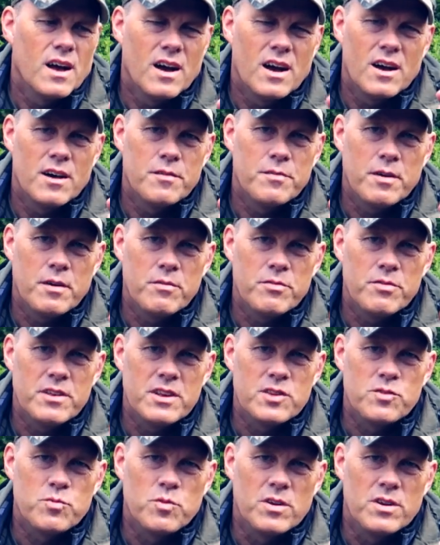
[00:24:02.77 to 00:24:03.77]
I found
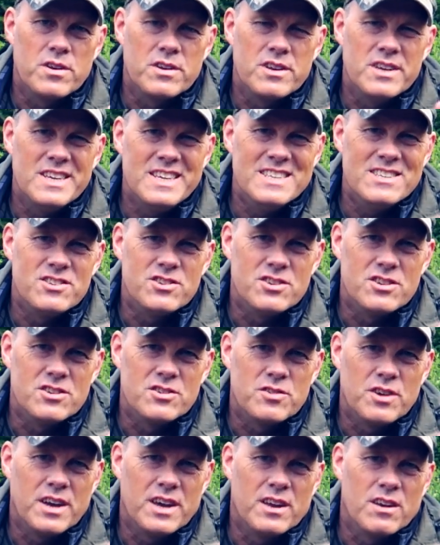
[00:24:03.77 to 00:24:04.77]
this one easier
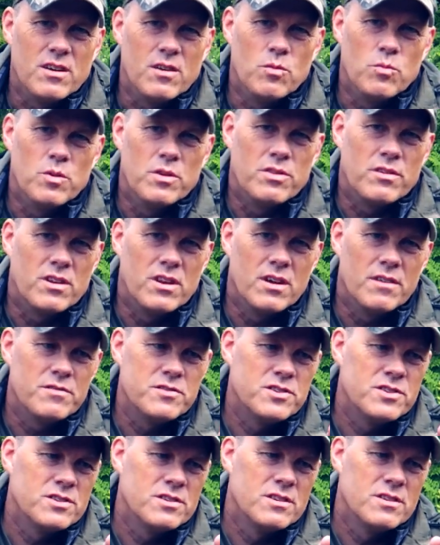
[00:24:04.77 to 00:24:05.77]
to handle with
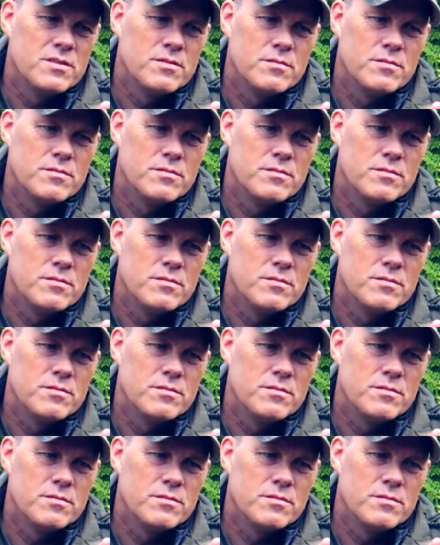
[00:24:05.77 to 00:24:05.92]
gloves,